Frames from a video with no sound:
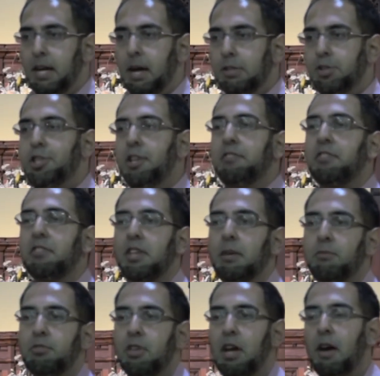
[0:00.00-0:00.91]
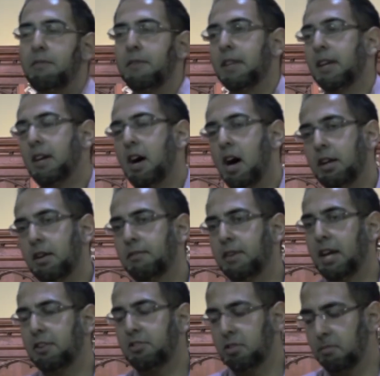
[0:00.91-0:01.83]
Jesus himself in the Garden of
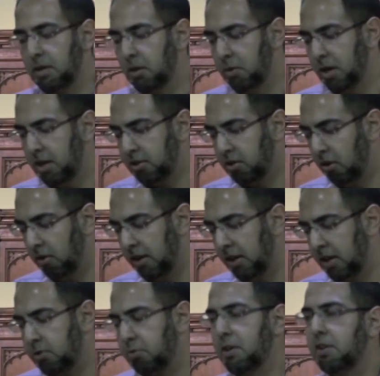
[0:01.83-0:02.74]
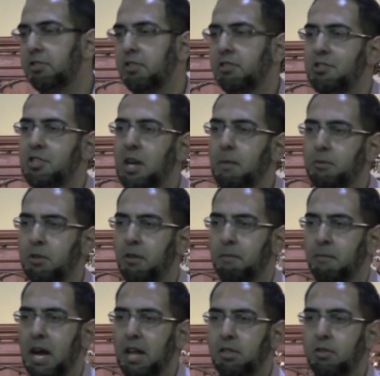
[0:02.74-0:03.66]
Gethsemane, we are told in the 26th chapter of
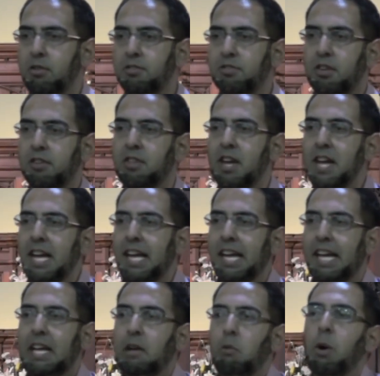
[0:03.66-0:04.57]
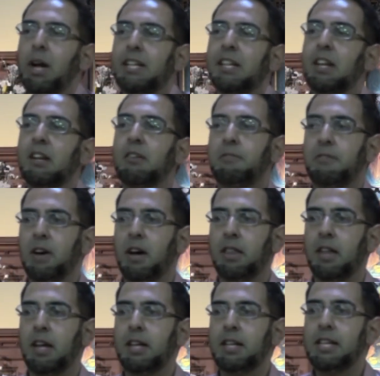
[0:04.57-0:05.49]
Matthew, he says, he went a little
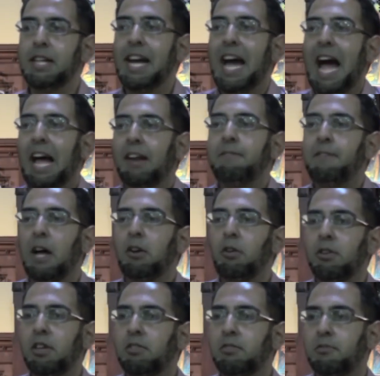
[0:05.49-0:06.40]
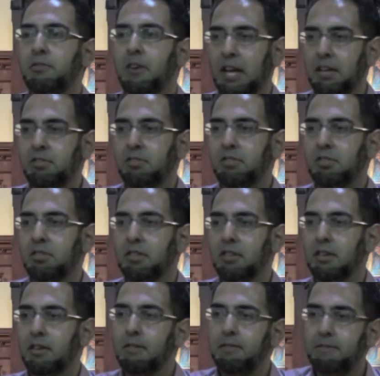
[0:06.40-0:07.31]
further and fell on his face,
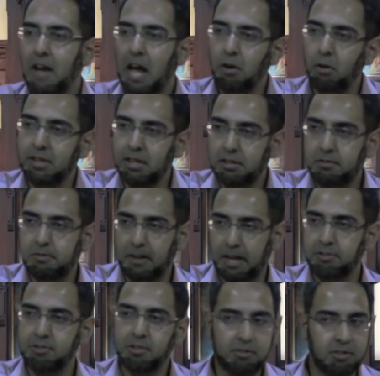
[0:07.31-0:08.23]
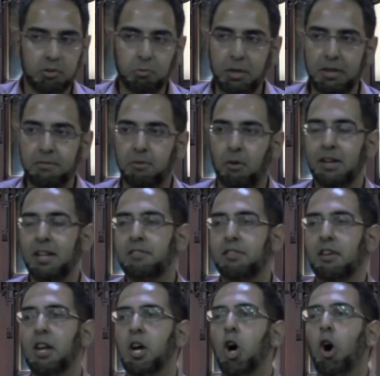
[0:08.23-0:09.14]
just as we fall, and
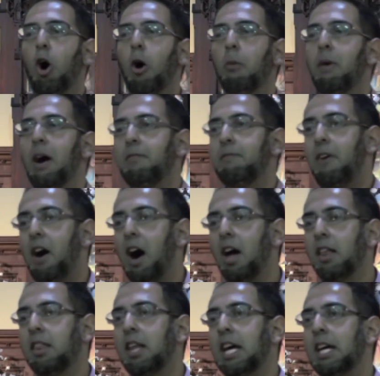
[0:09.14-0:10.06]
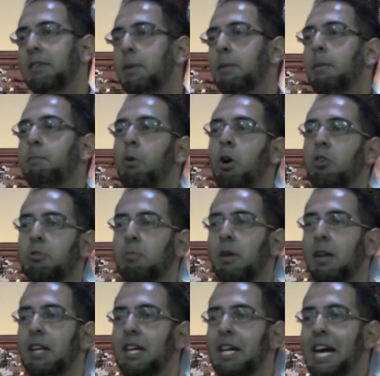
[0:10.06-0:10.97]
said, "Oh my Father, if it be
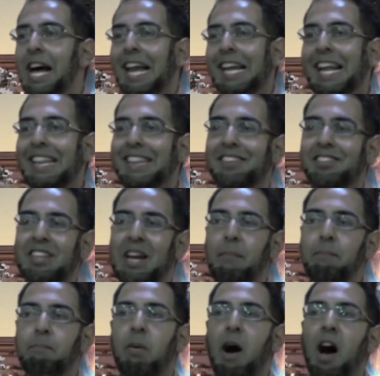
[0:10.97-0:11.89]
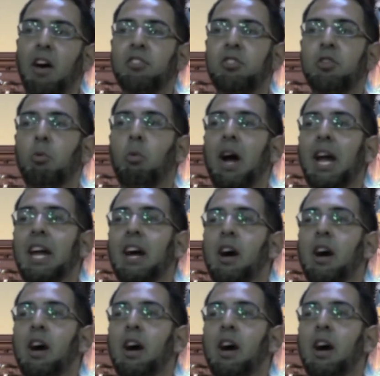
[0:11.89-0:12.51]
possible, let this cup pass away